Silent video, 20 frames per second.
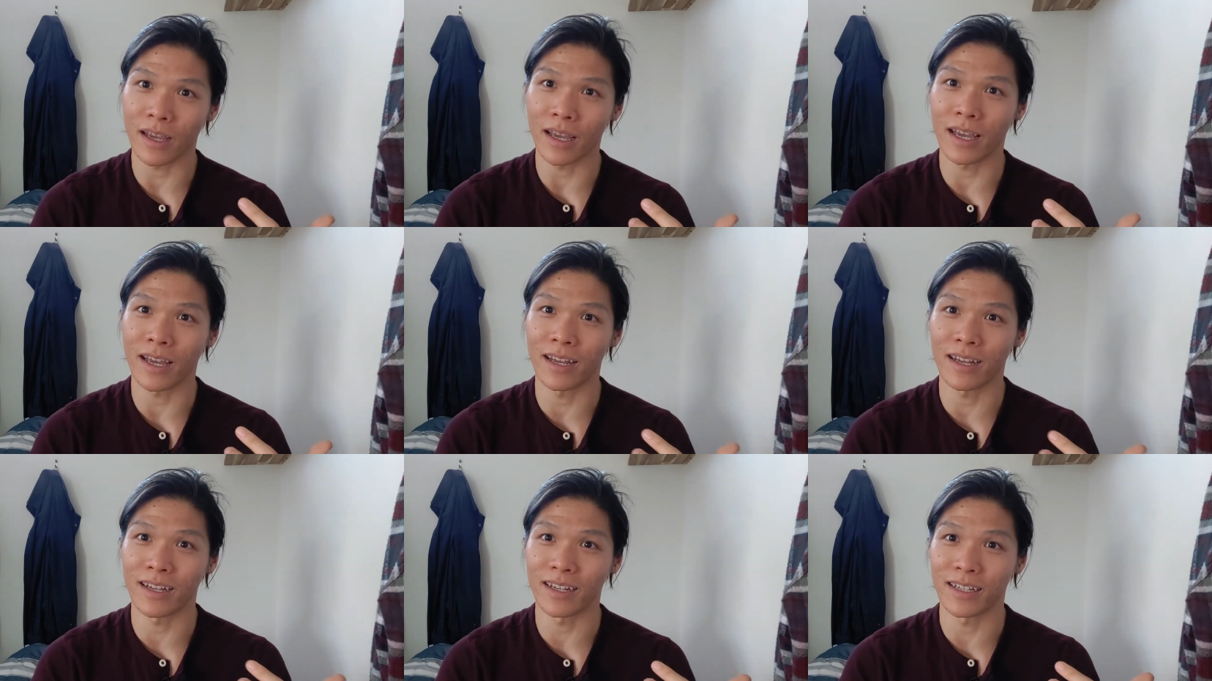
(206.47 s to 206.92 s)

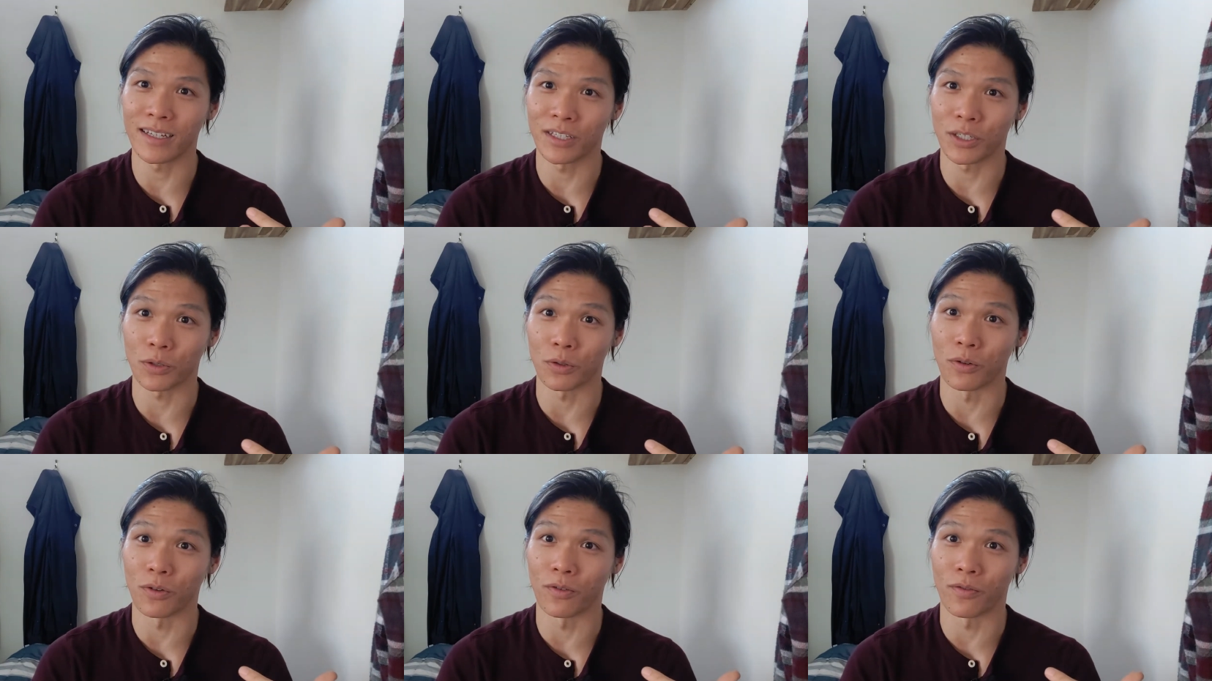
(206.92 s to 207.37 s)
a
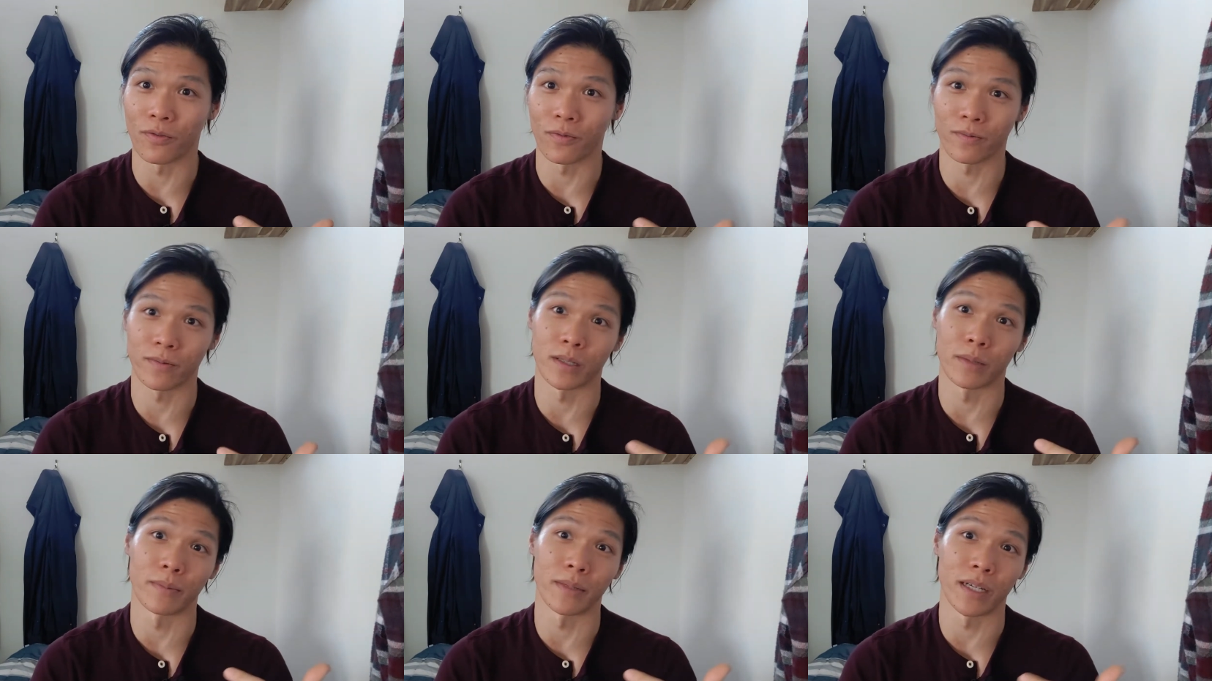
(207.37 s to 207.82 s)
school
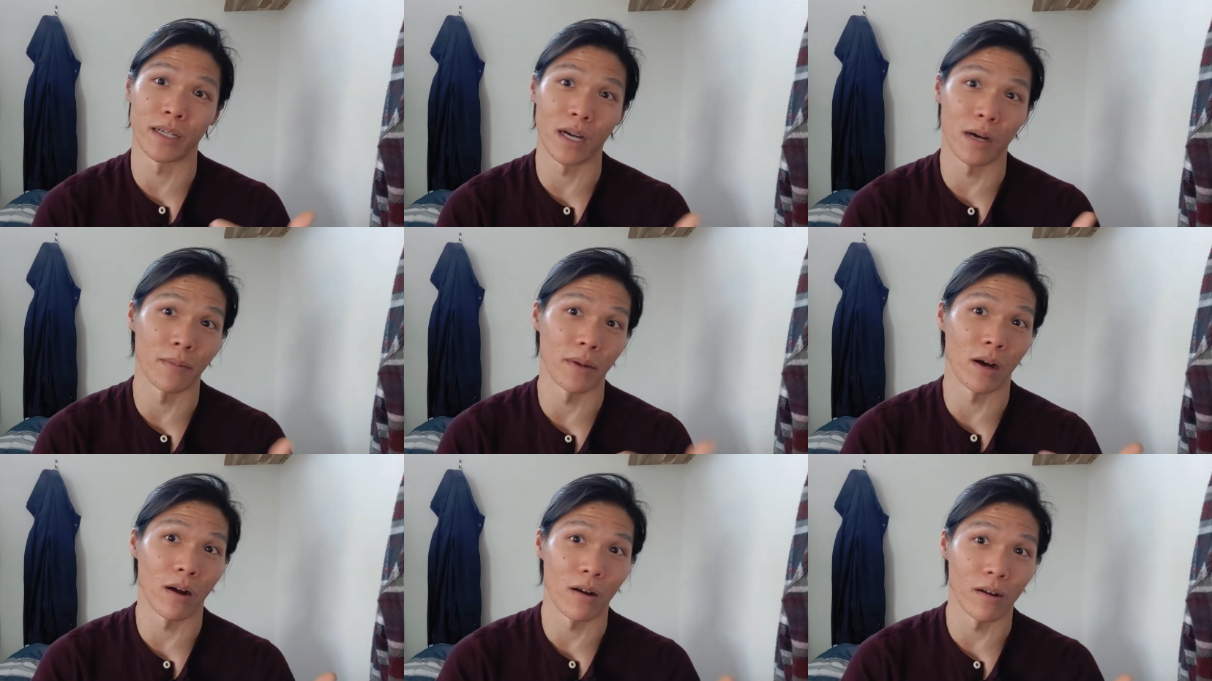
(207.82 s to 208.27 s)
to
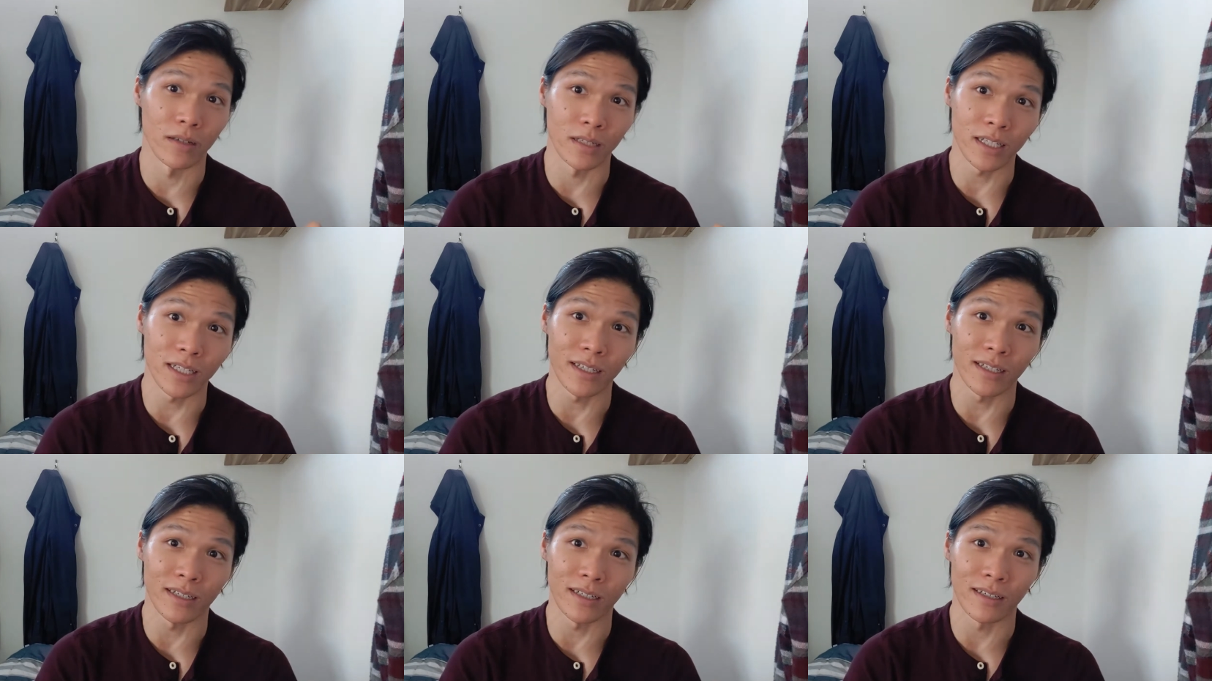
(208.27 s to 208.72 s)
become an R
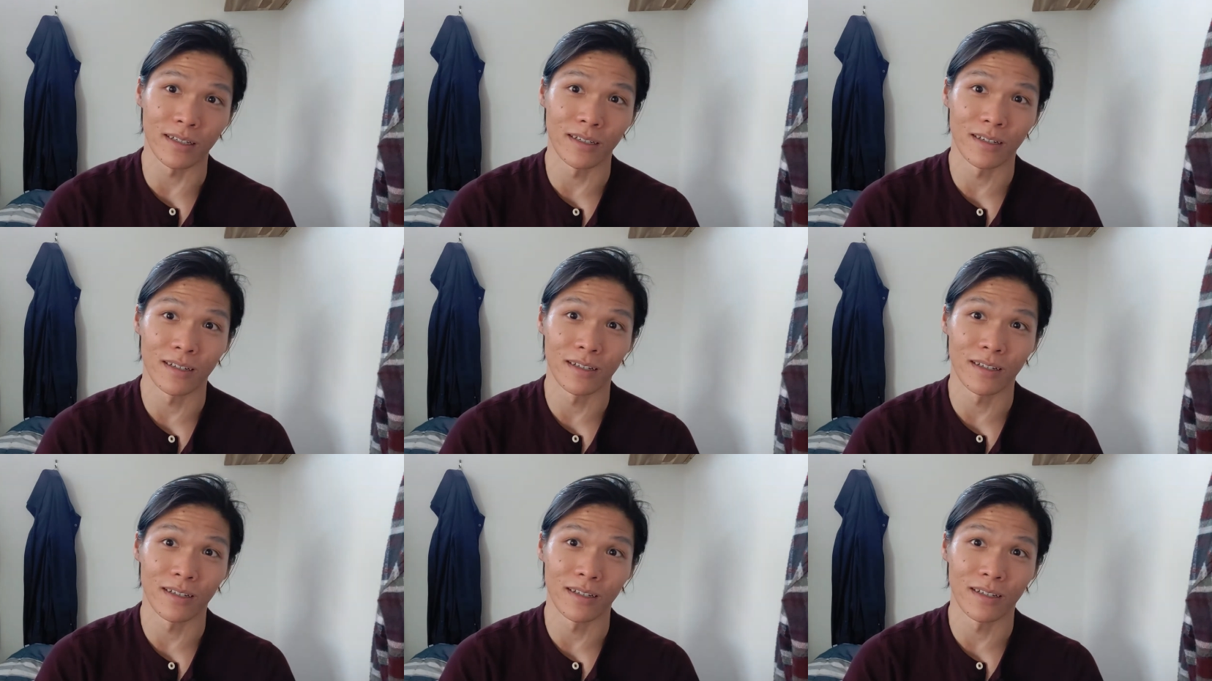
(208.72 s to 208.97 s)
D,